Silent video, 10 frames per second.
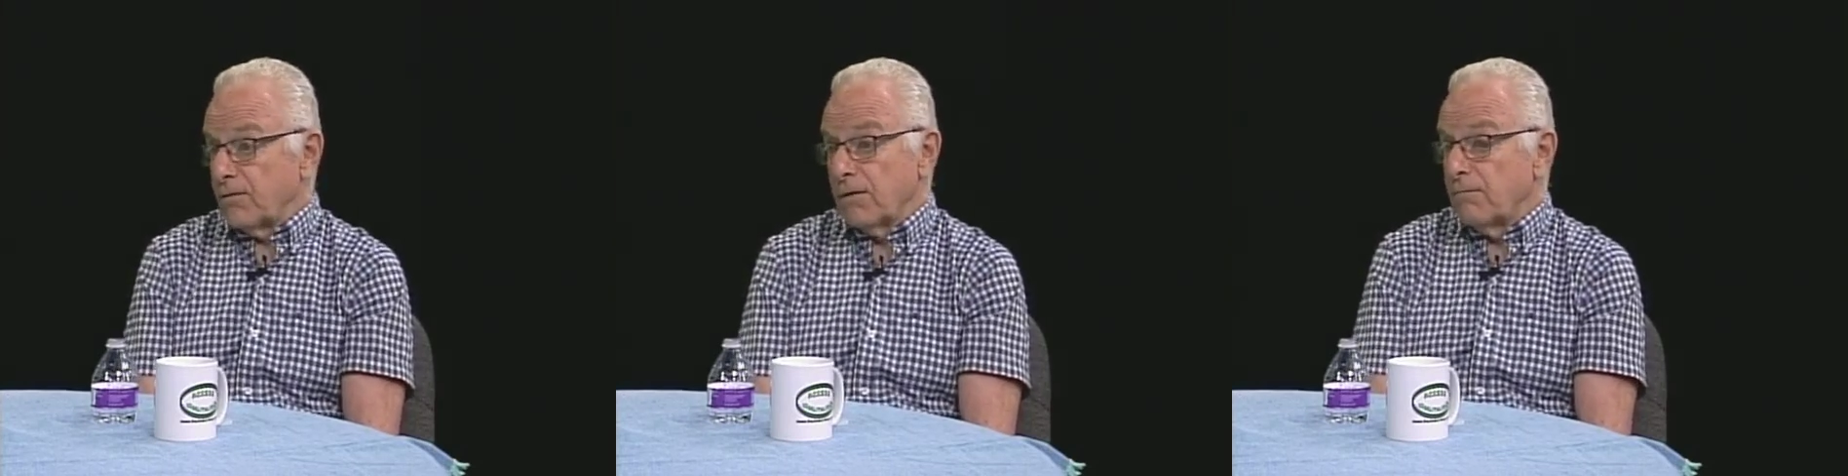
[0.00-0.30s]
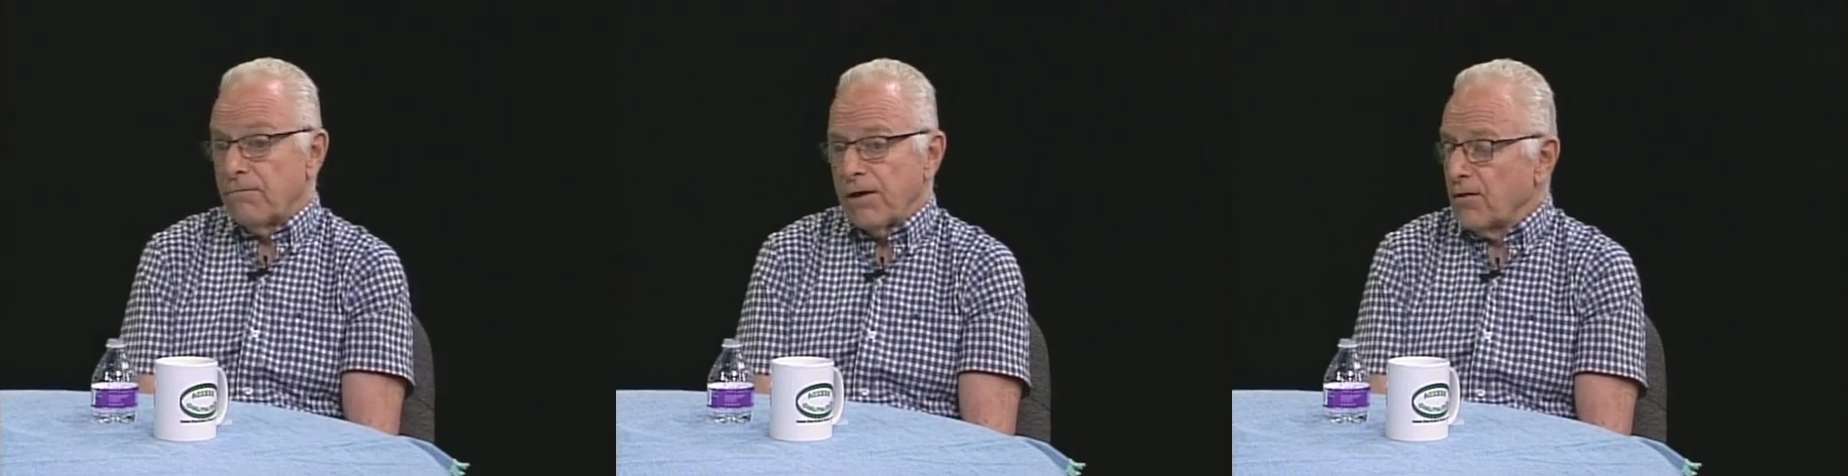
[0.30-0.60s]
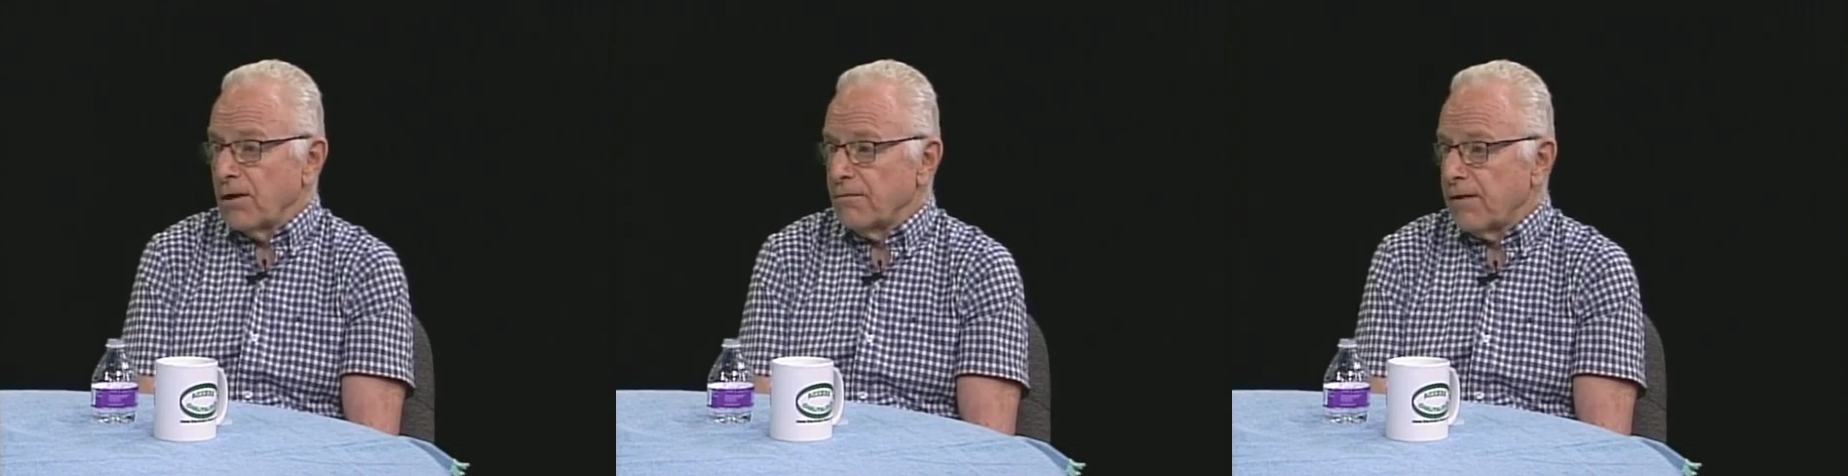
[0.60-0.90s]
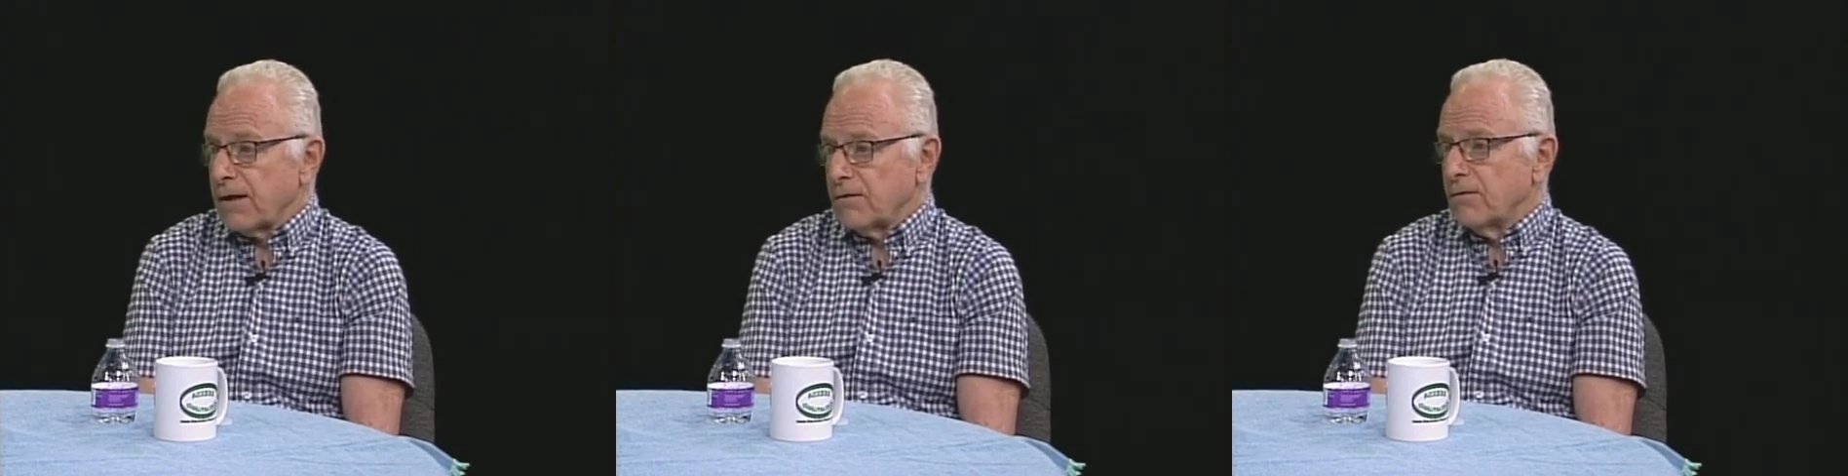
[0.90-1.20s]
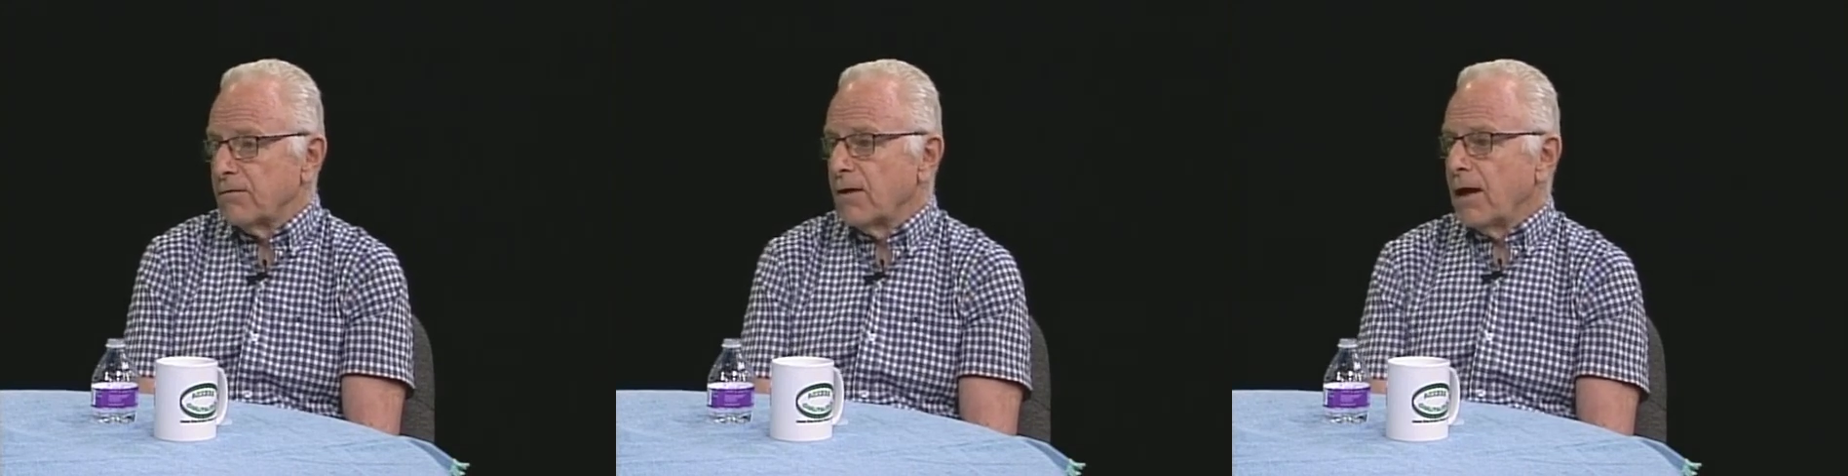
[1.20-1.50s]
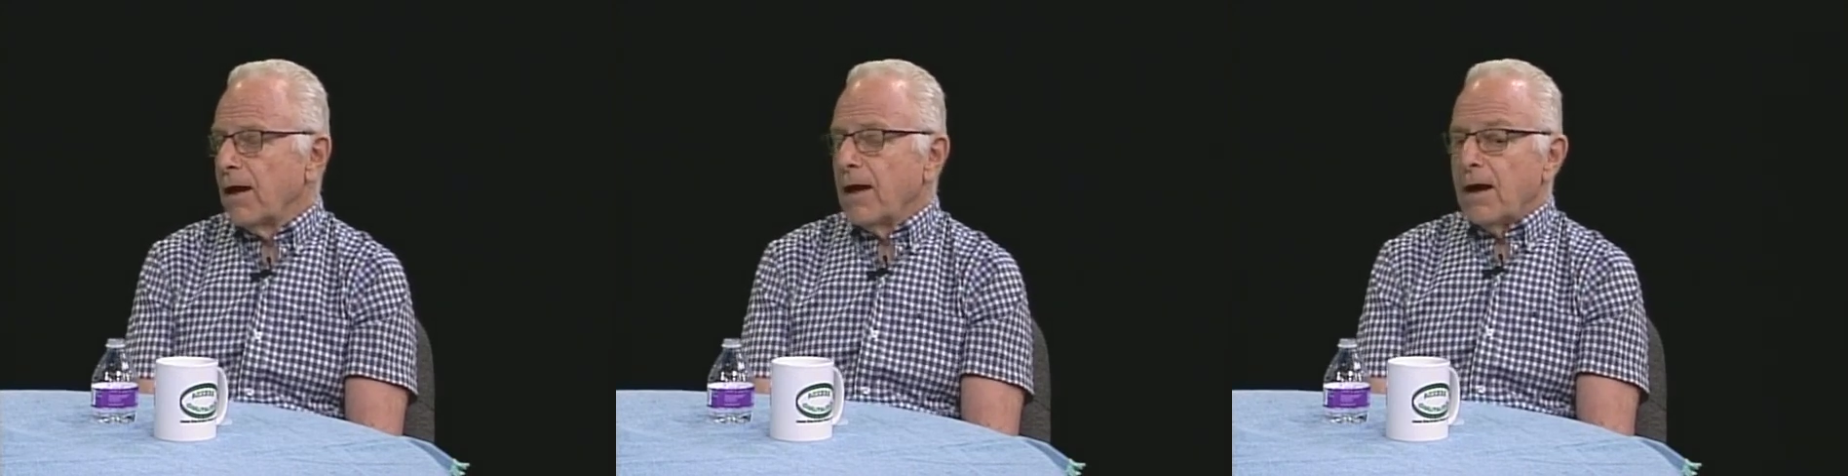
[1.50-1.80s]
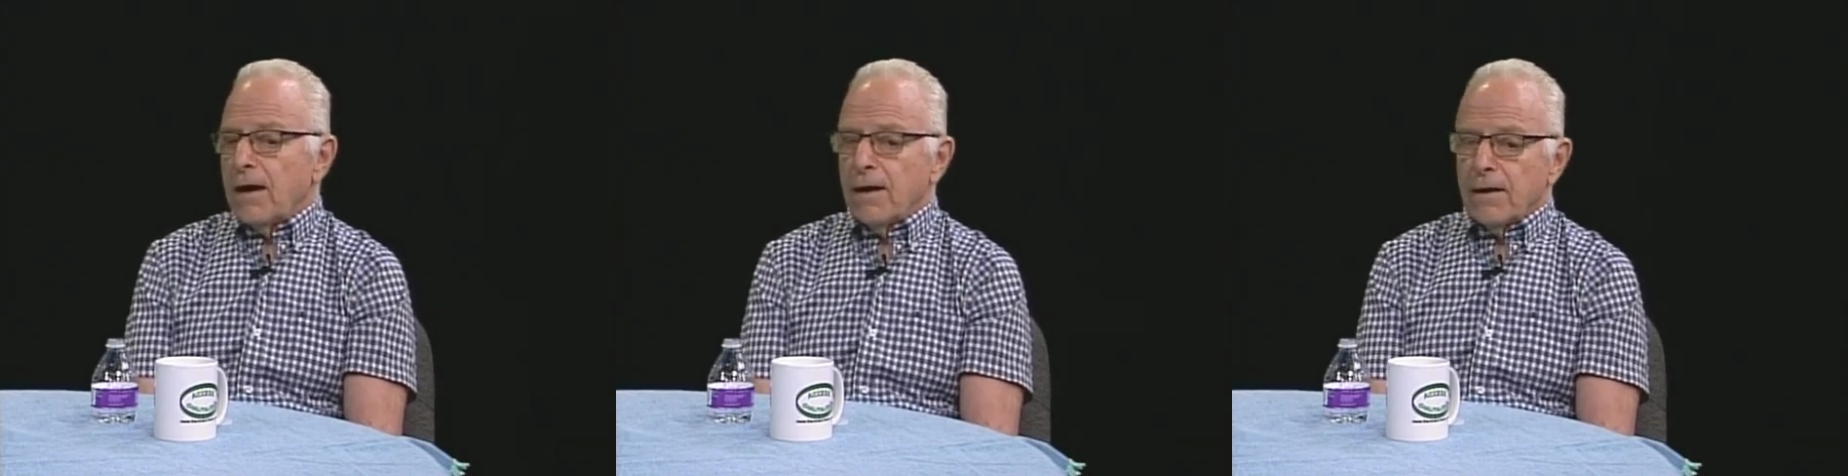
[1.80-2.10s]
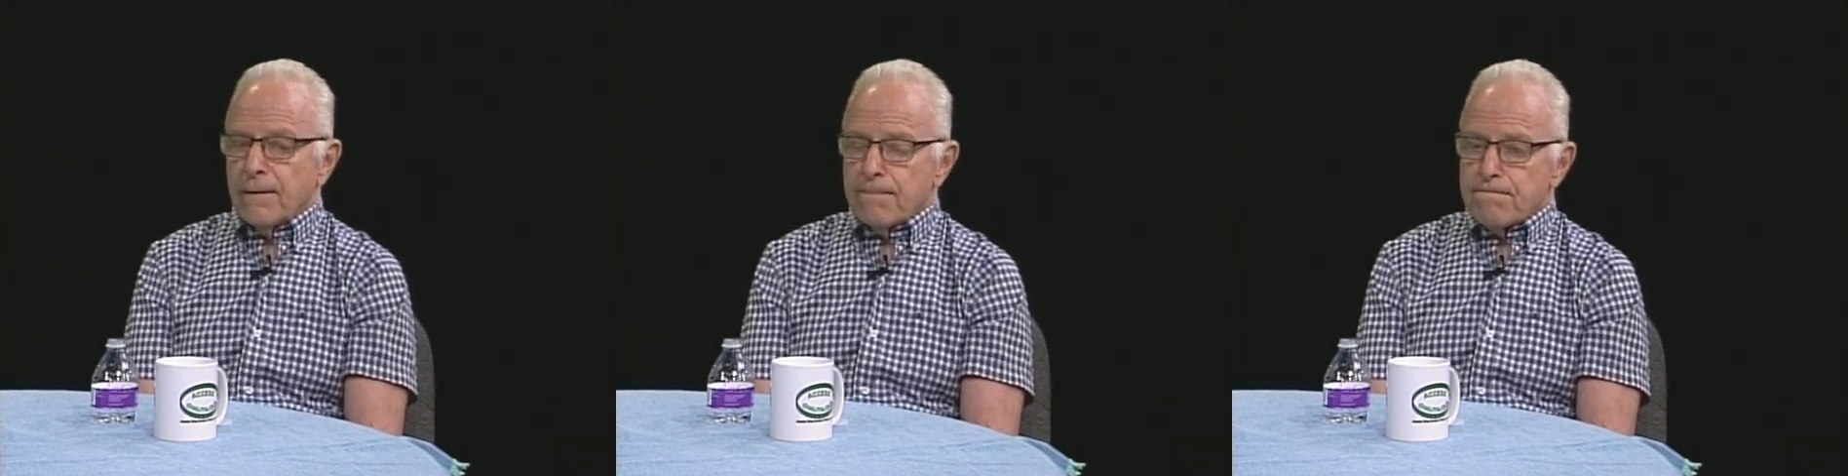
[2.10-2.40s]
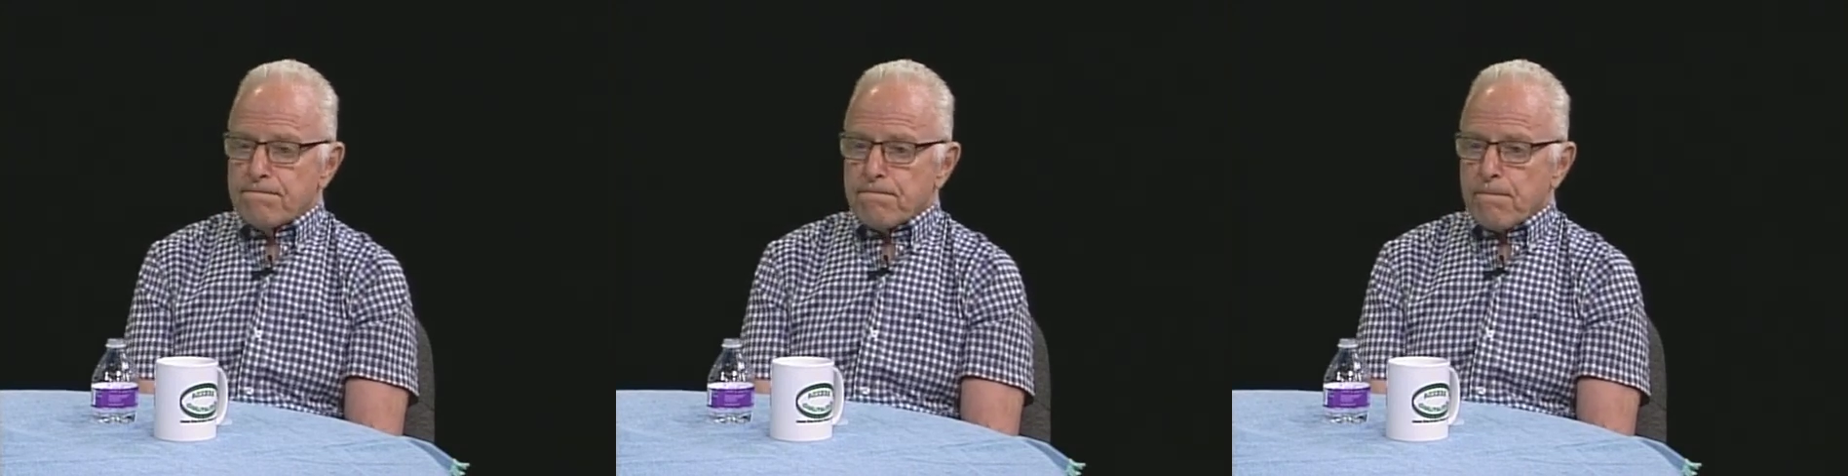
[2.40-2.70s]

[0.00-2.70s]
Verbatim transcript: They're very effective. Um,